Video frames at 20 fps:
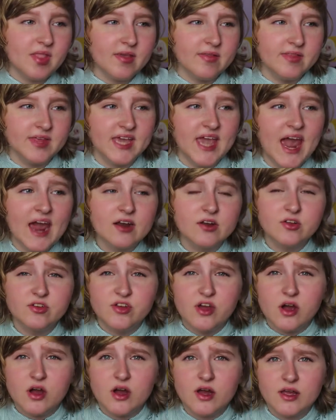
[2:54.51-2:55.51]
the cattle
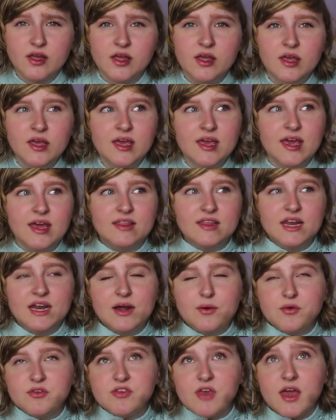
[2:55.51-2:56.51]
dog, and then
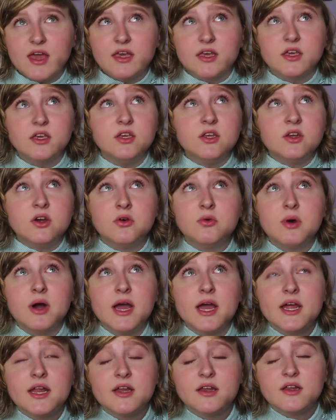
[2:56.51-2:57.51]
I was like, you know
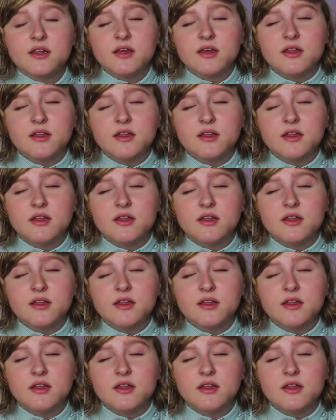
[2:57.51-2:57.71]
what?